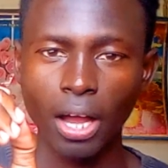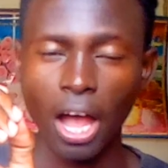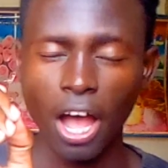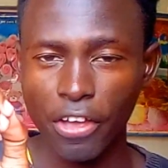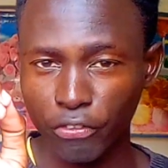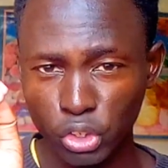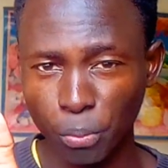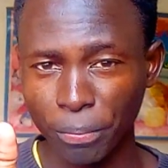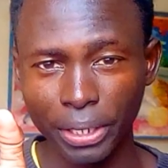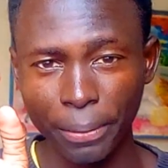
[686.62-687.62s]
If you want
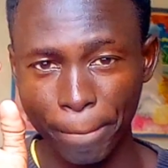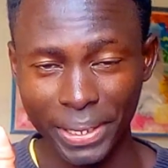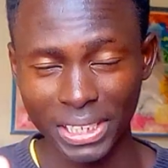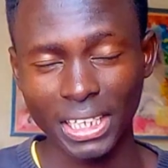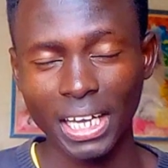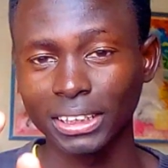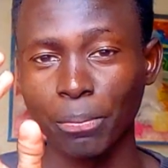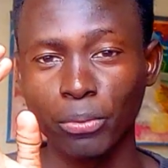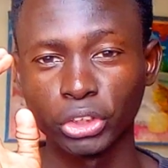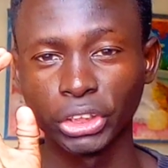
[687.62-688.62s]
to be better at
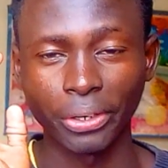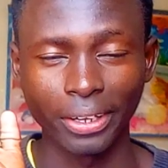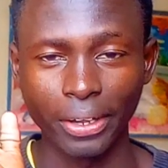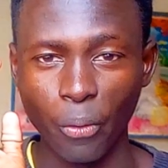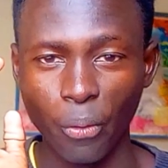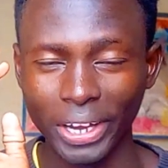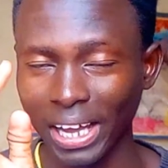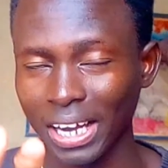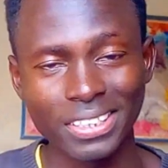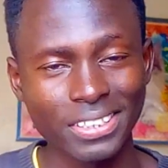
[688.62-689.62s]
approaching
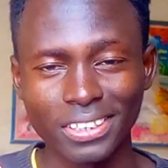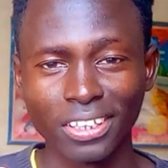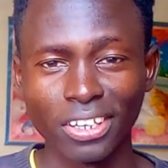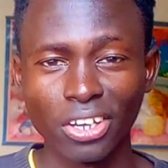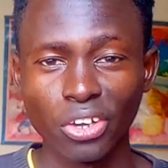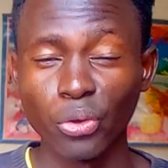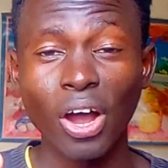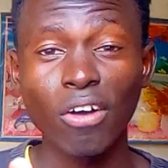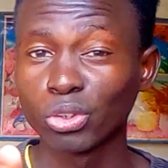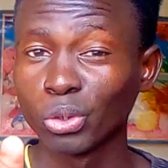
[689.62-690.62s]
girls, you
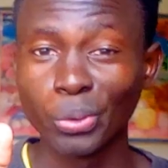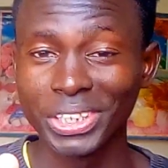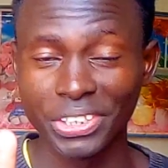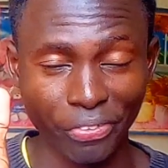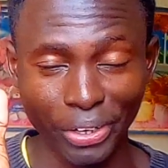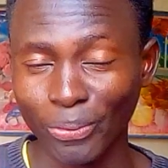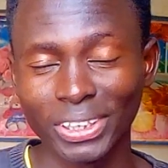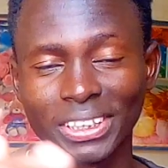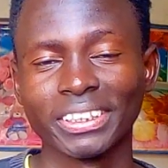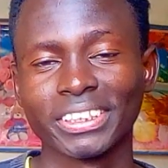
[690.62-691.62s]
have to do it
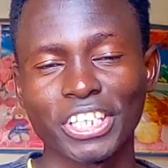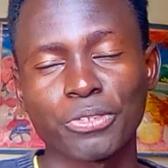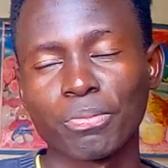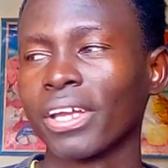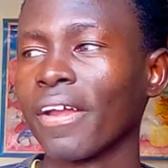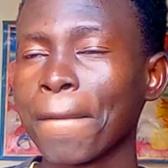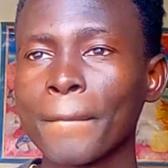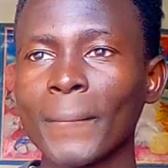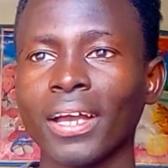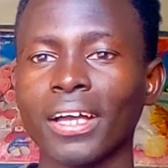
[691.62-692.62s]
frequently. Trust me,
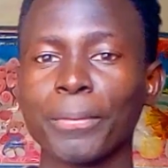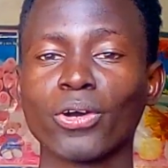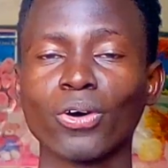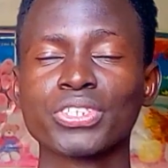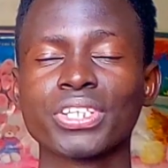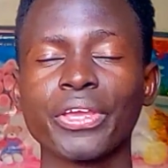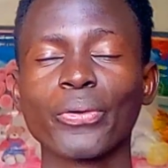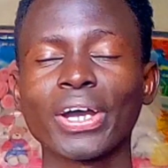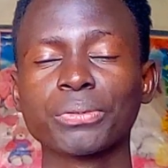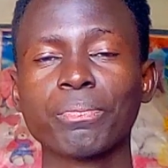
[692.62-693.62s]
because
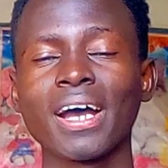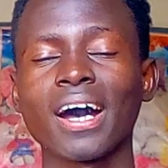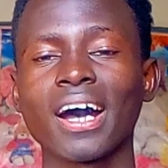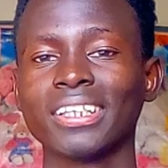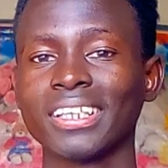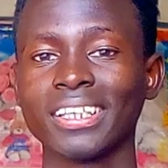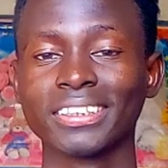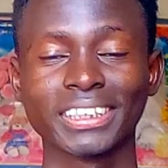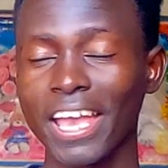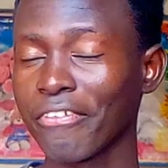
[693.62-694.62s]
you can't.
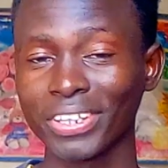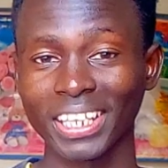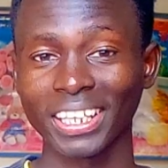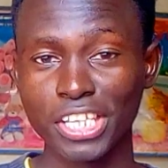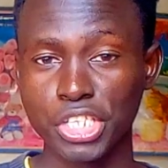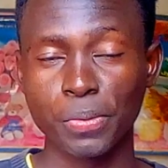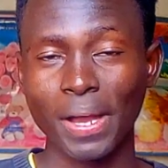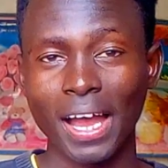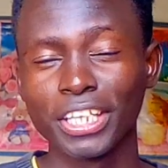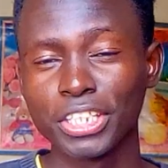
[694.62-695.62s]
Everything needs
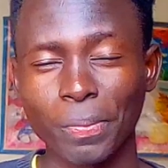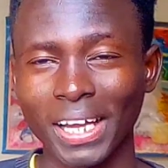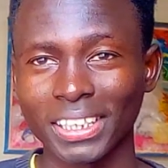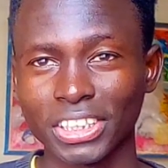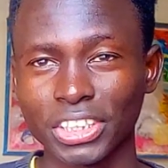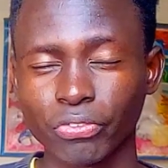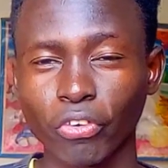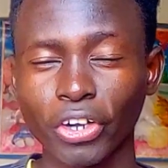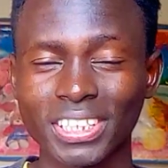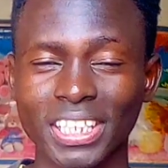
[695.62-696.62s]
practice.
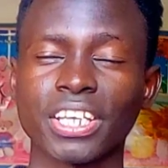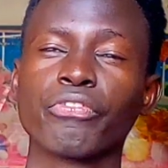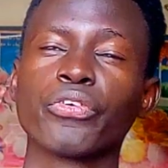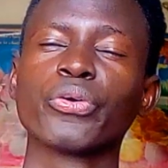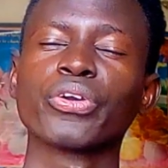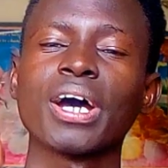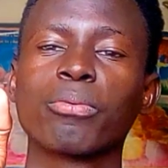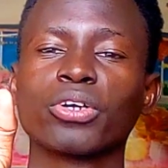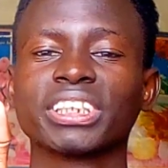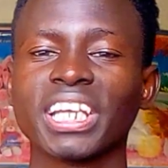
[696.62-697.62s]
For instance, if you don't
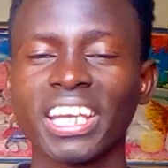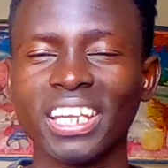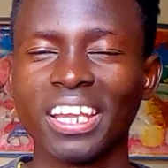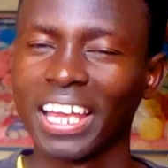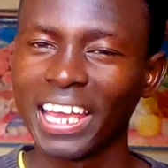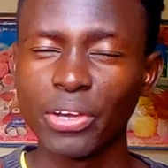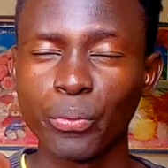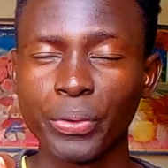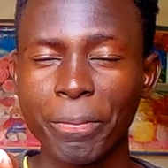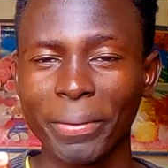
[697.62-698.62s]
approach any
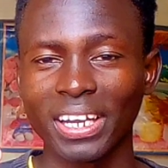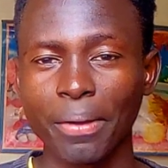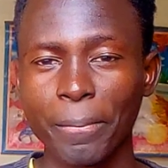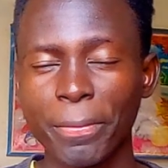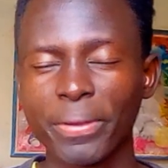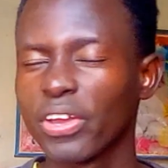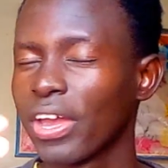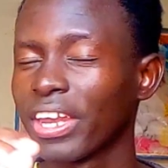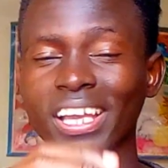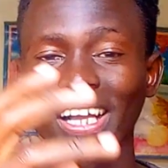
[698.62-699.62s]
women, maybe
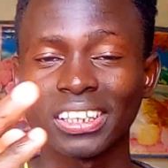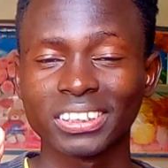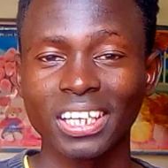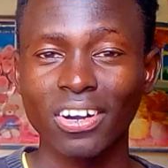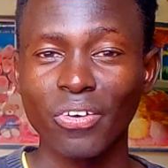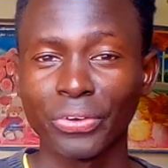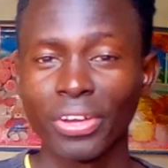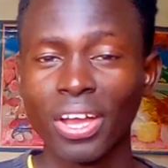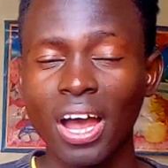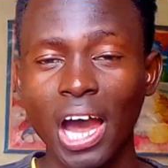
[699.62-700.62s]
any girls around
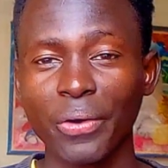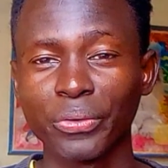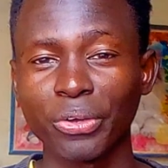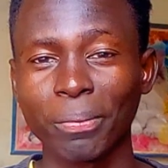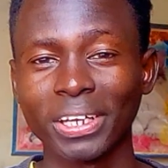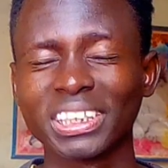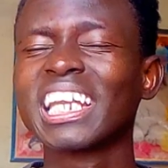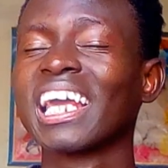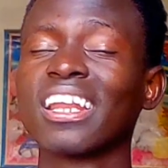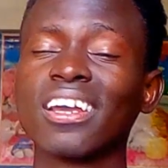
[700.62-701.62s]
your place,
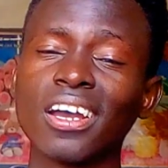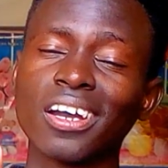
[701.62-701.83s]
then